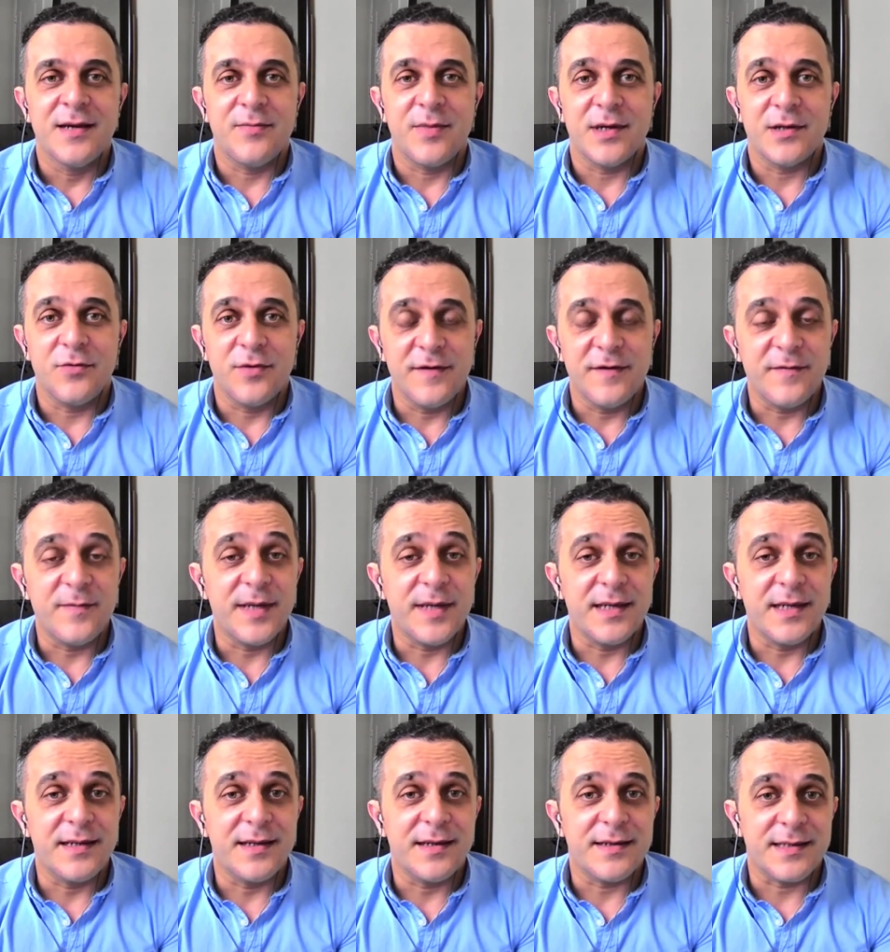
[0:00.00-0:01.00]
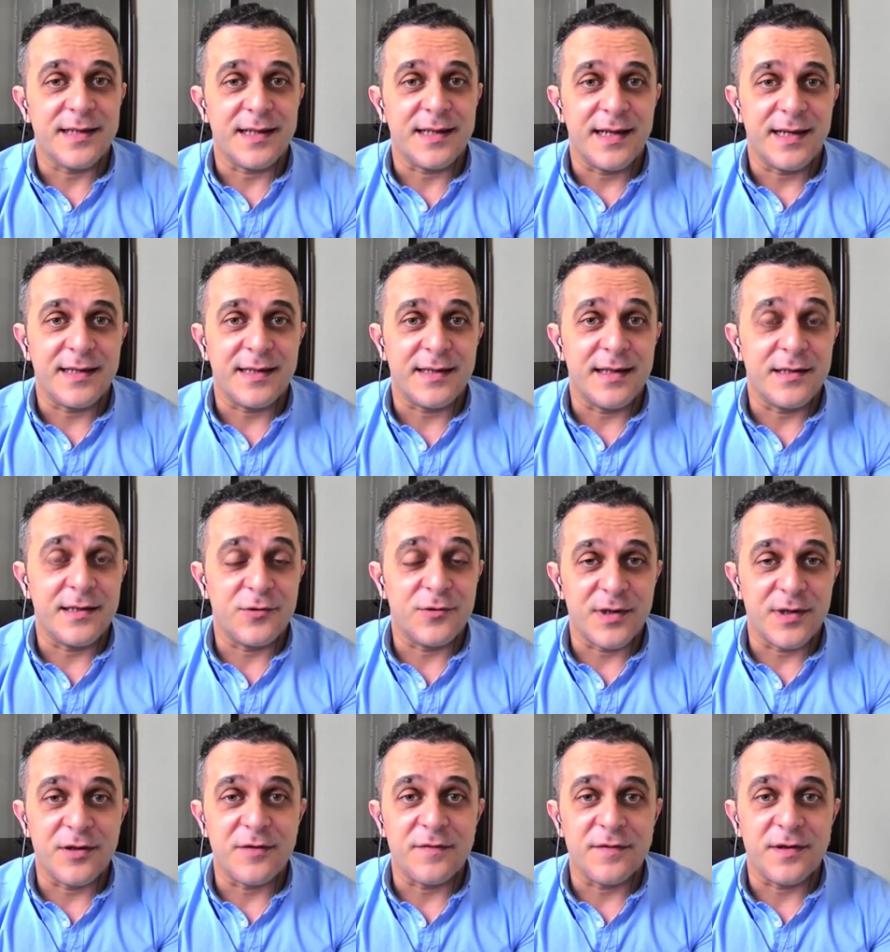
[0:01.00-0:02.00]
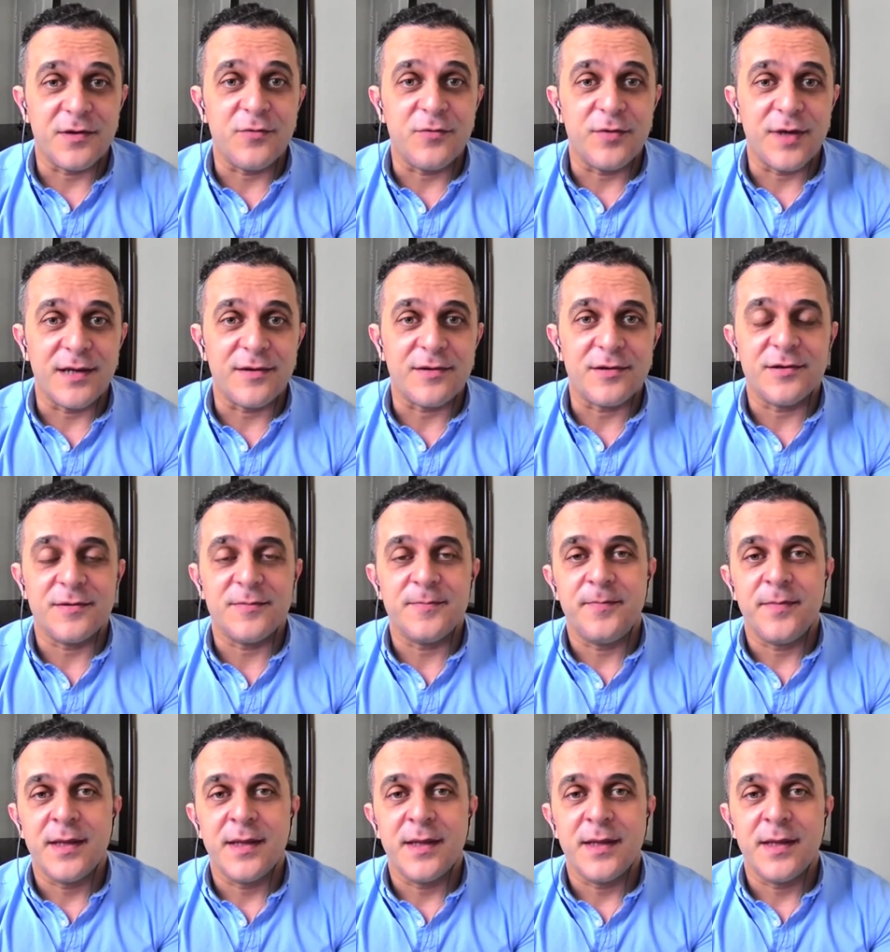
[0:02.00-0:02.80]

but we've been selected as one of the winners.